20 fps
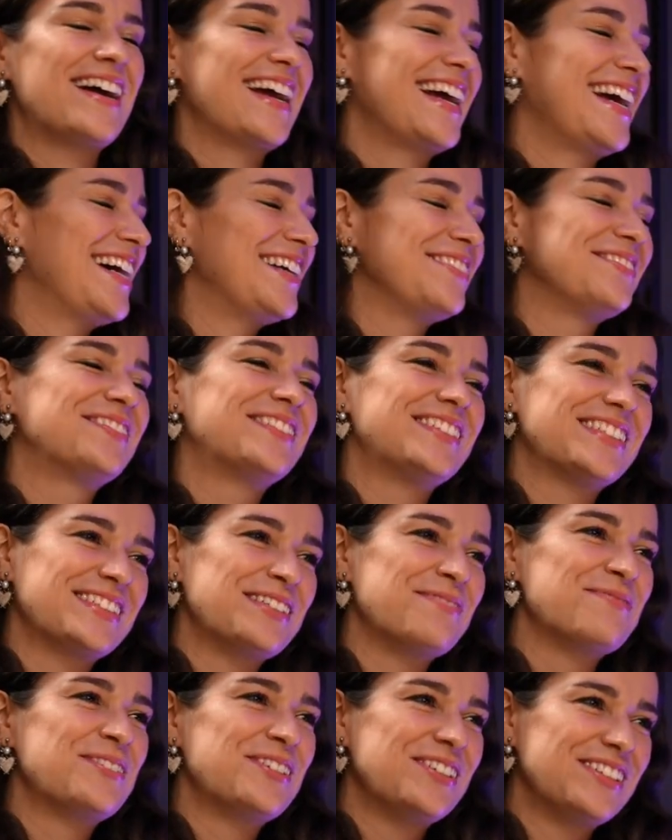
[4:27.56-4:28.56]
I have
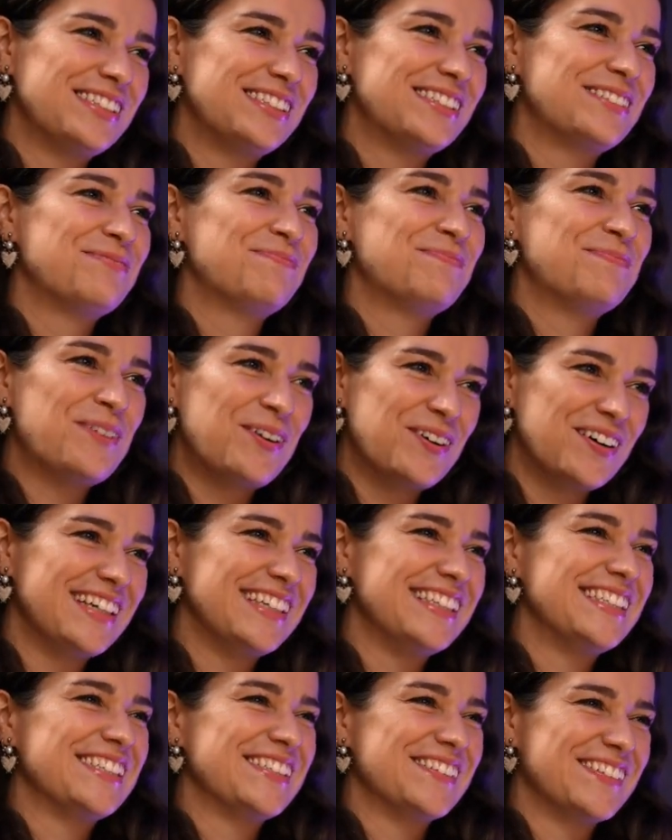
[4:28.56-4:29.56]
some good
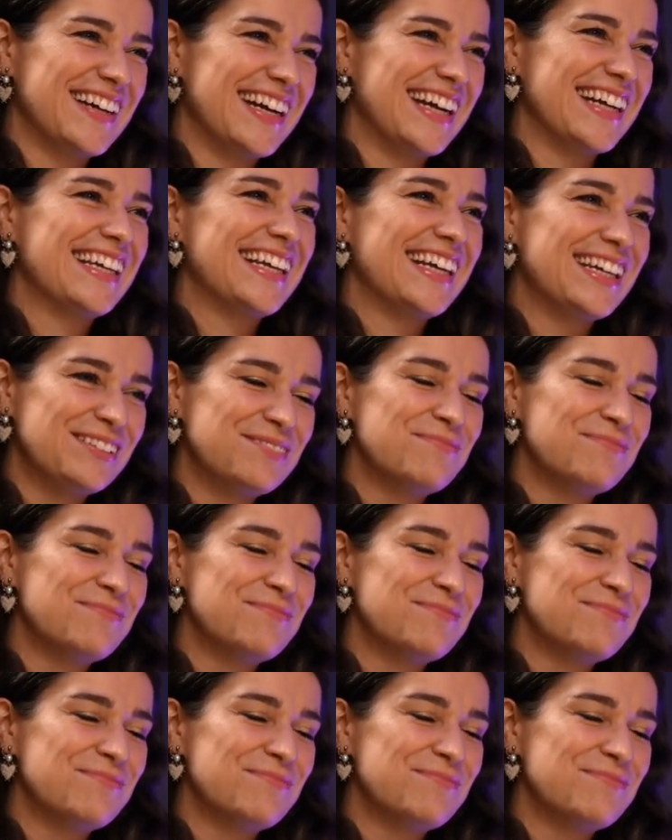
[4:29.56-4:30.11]
points where I can